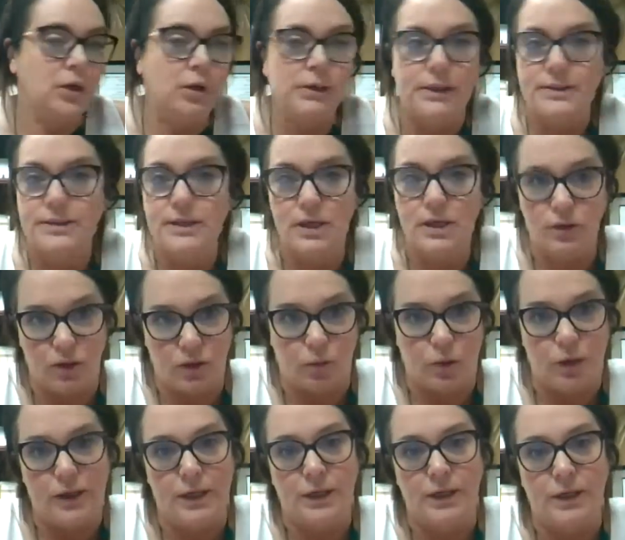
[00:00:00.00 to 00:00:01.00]
like say you didn't
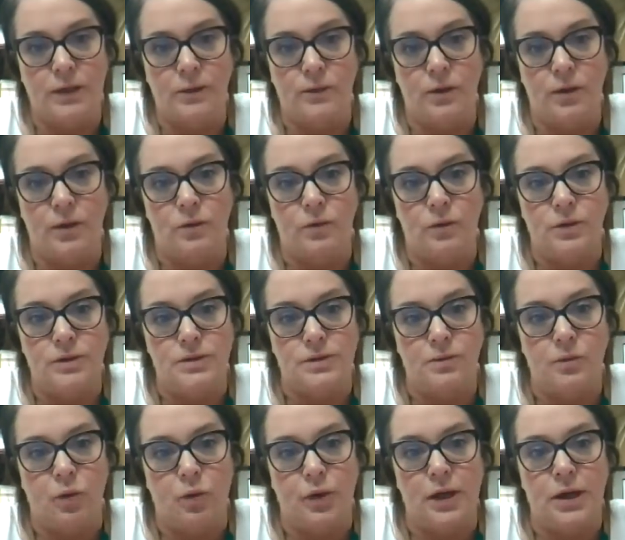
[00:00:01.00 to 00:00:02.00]
read it and it was
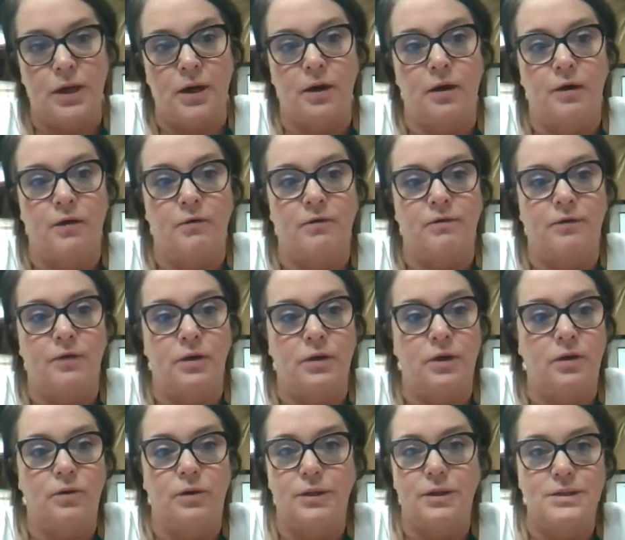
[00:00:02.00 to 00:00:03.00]
the morning of,
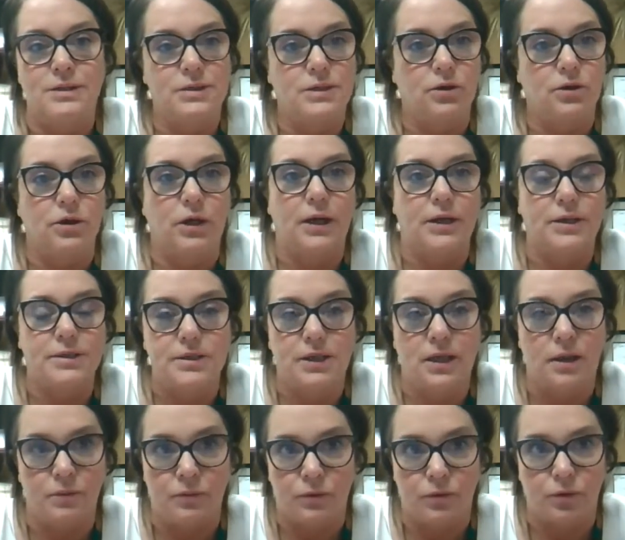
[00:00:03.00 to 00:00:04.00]
you can still kind of
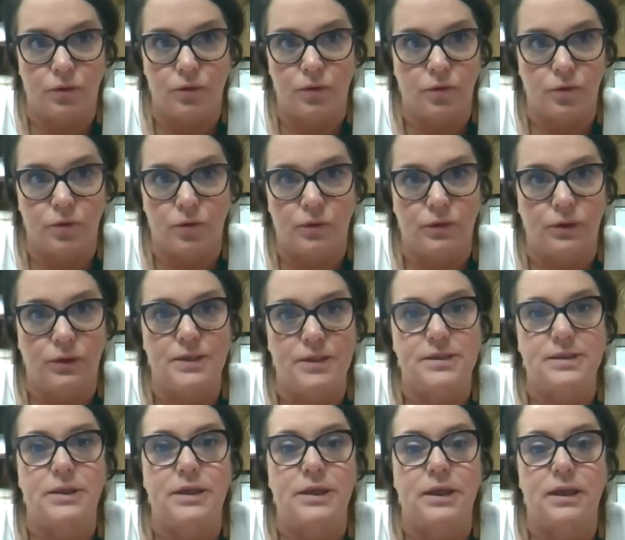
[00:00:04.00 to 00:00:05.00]
skim through,
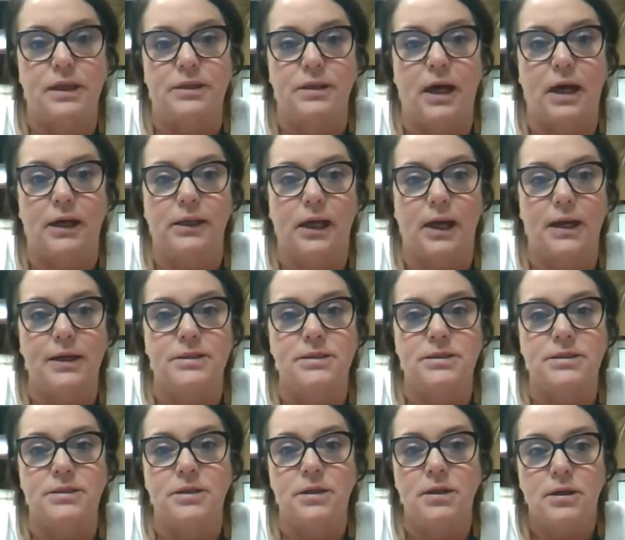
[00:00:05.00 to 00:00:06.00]
listen, and get the
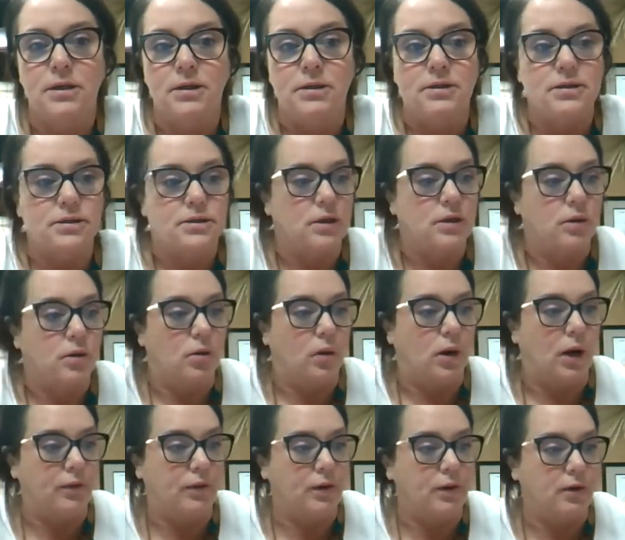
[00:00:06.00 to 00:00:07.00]
highlights.
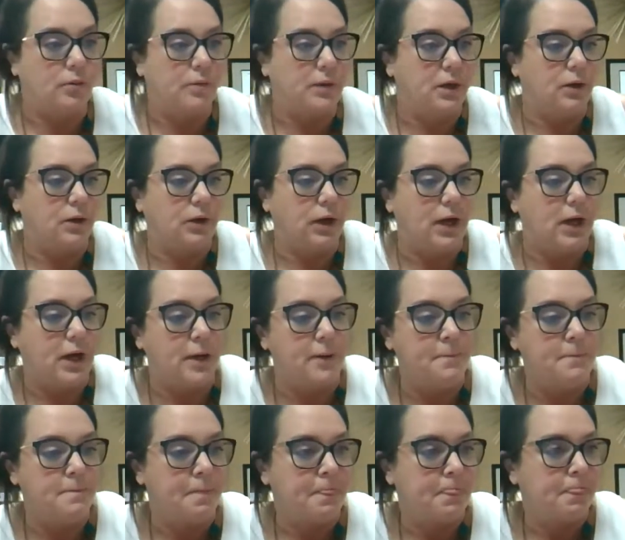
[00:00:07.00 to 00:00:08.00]
So I think it'll be okay.
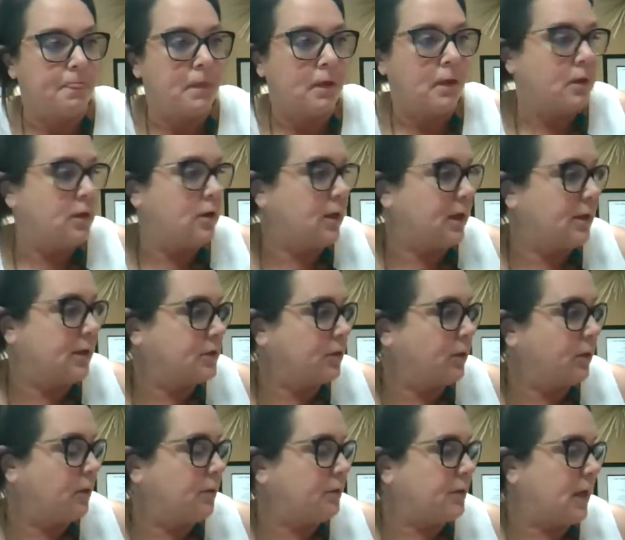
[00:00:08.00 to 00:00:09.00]
You guys
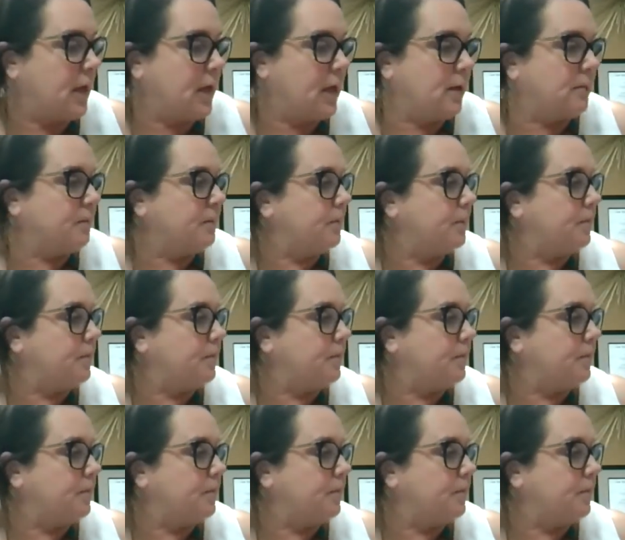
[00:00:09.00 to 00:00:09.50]
agree with that?